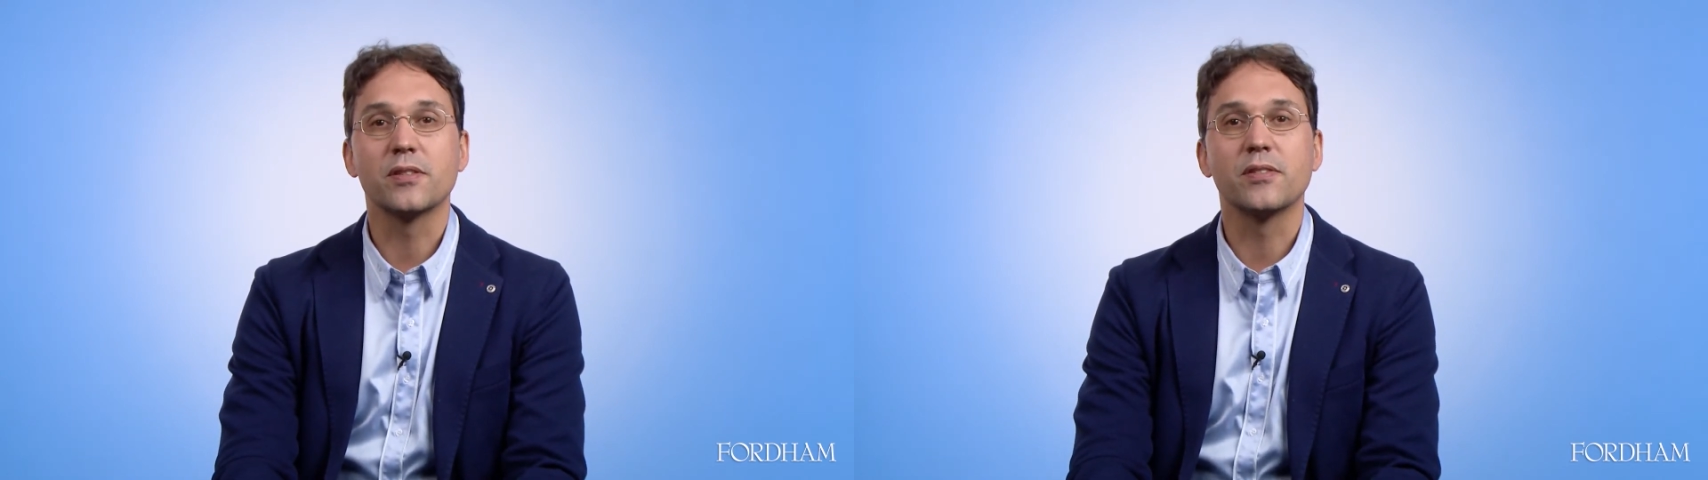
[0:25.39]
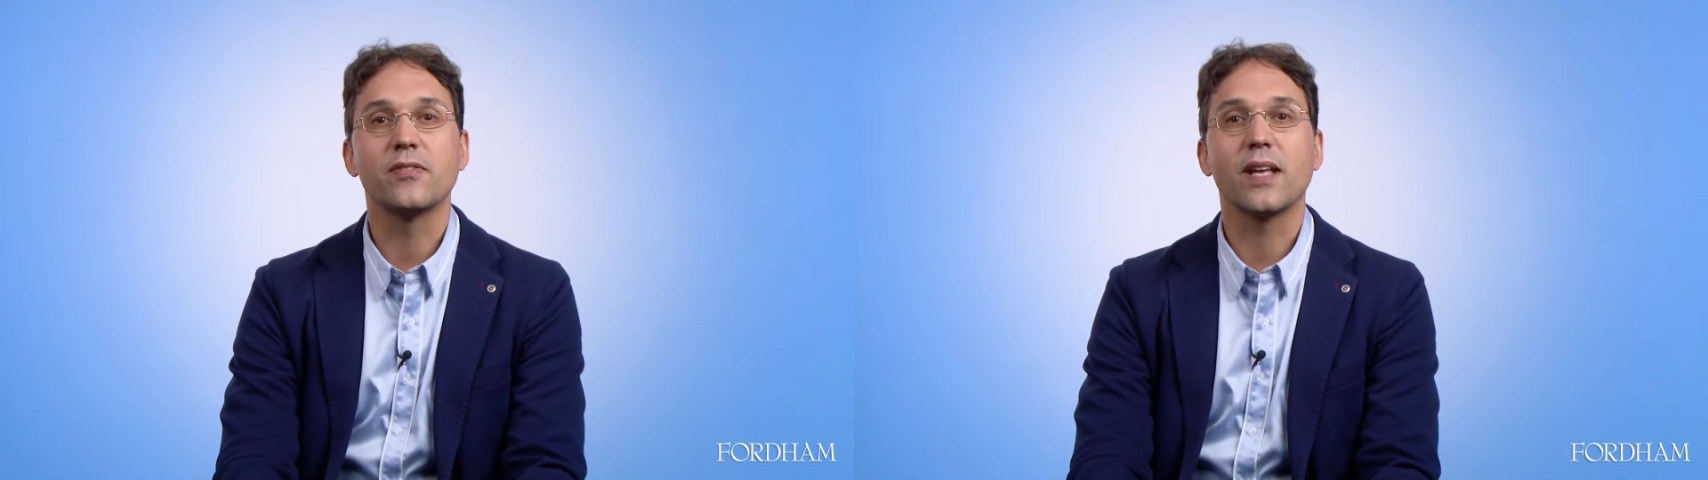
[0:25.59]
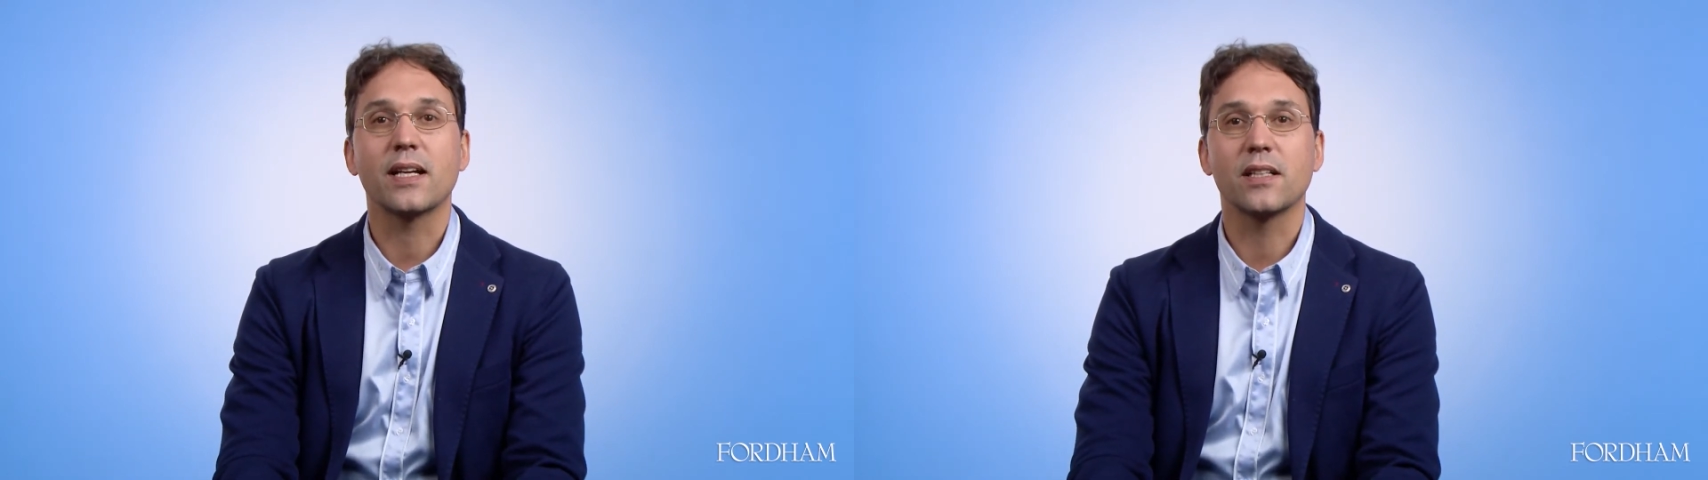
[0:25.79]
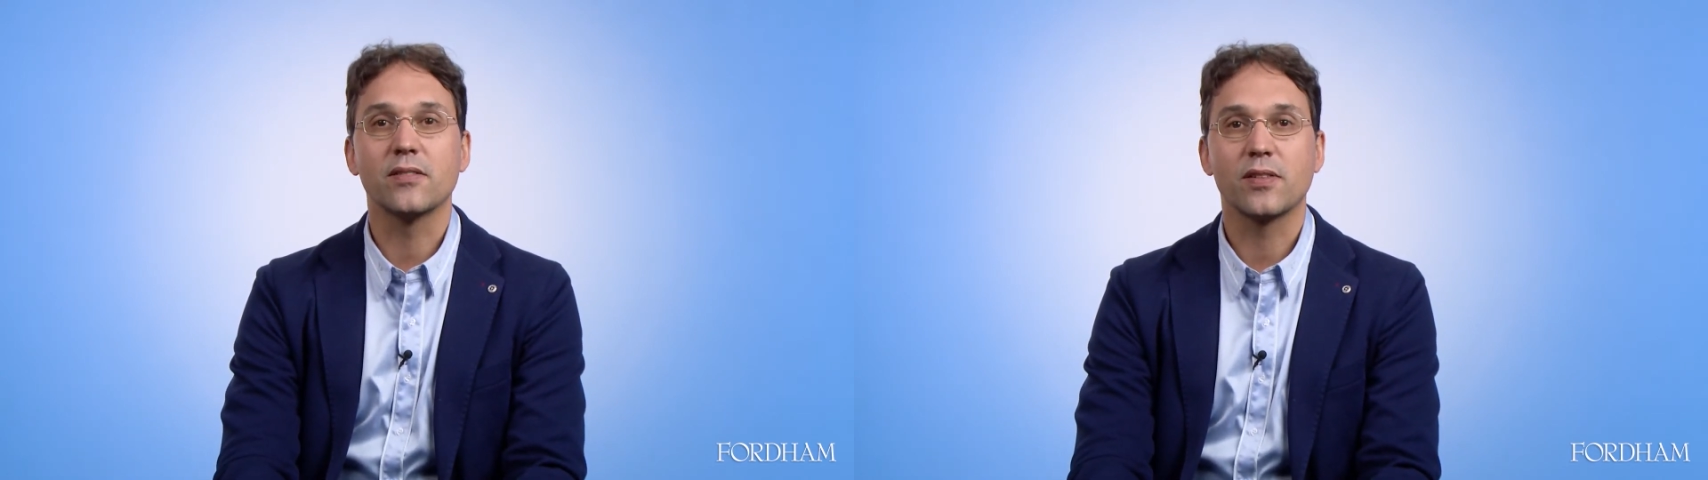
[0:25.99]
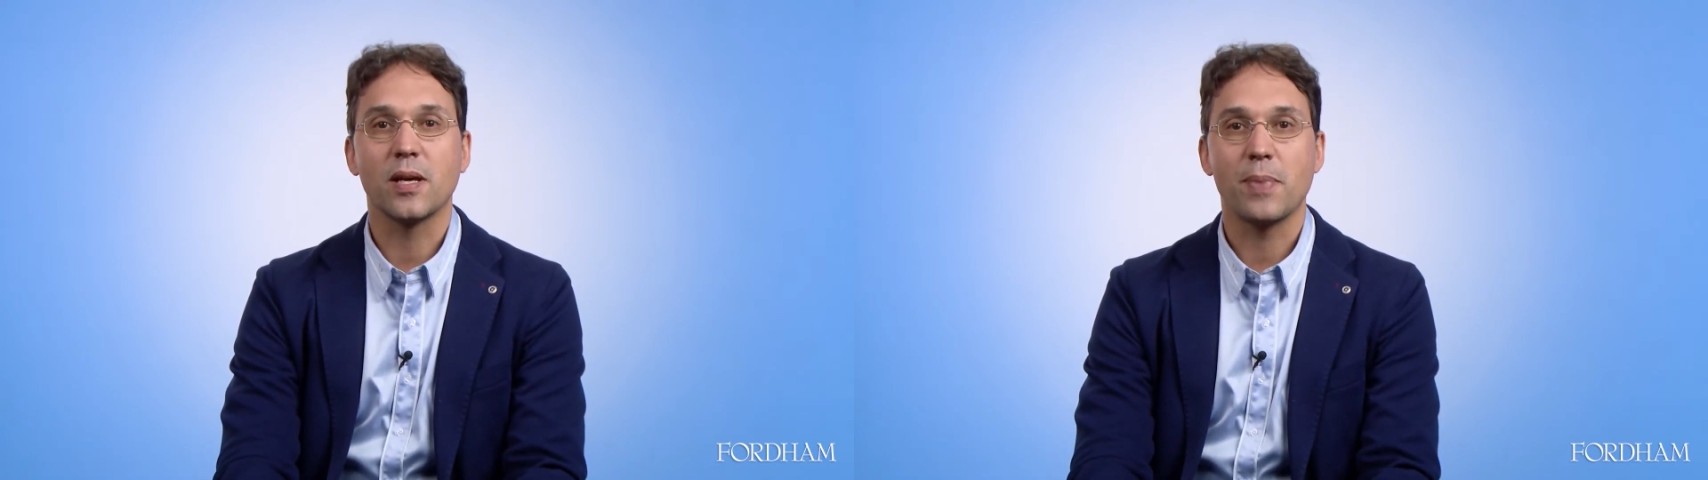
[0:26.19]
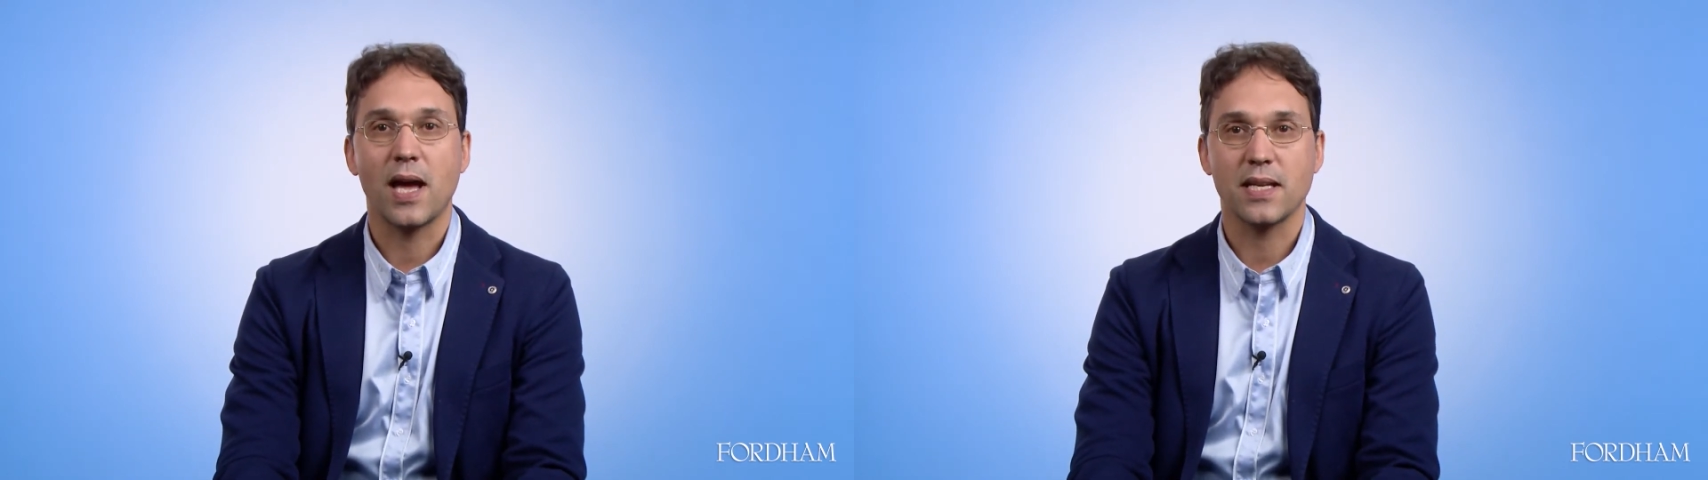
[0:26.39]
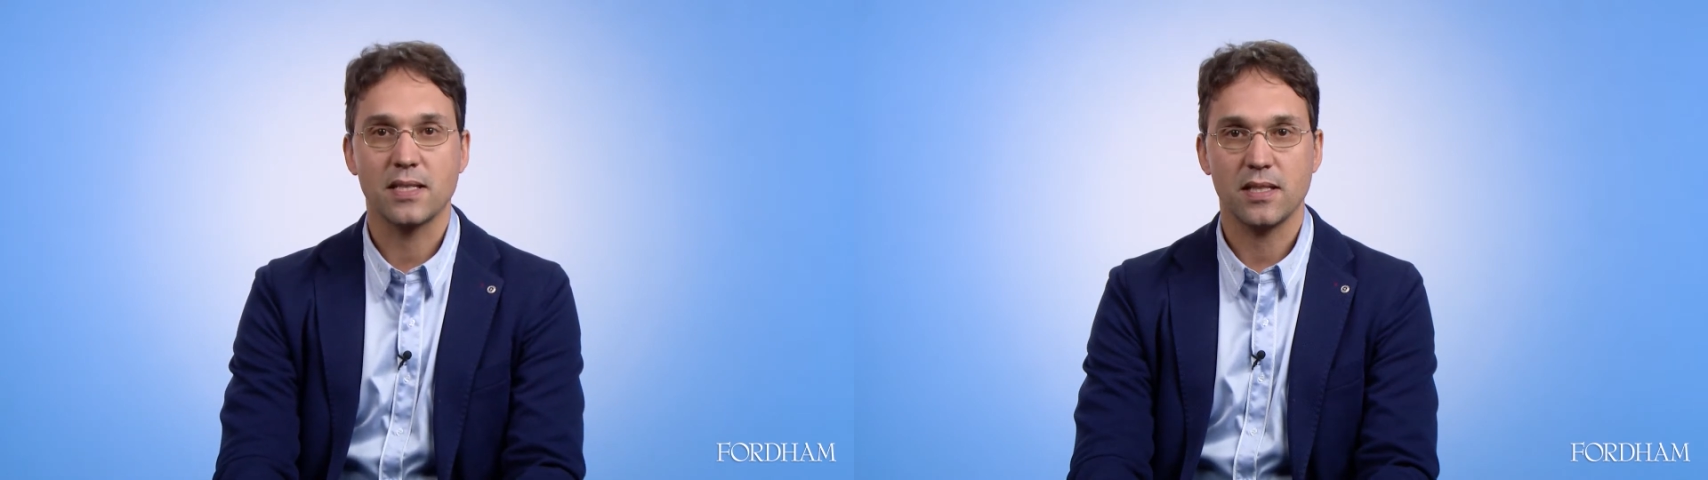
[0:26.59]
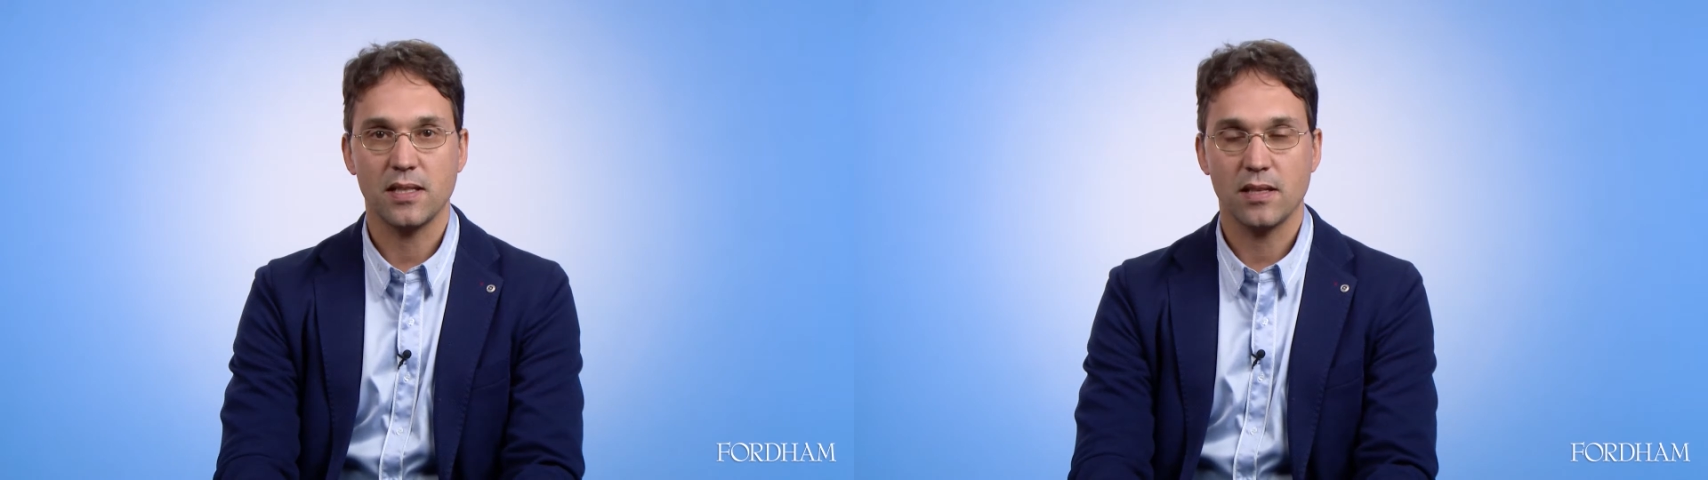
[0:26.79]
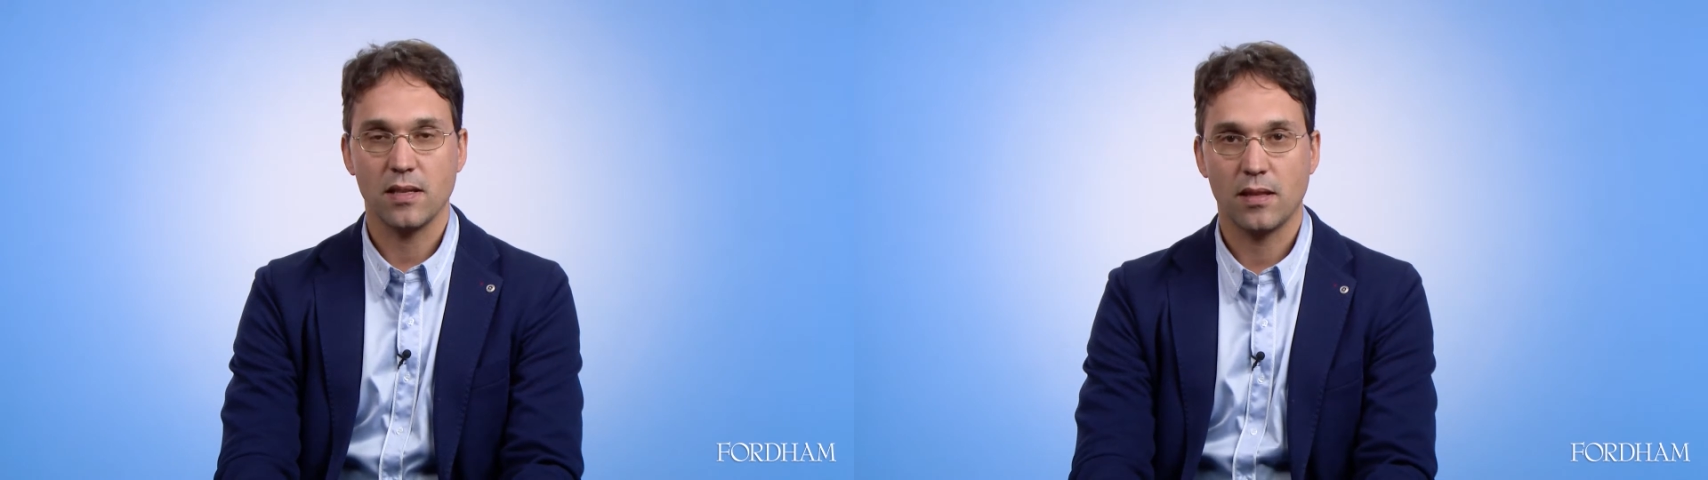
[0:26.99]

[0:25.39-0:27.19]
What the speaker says: reflective capacity.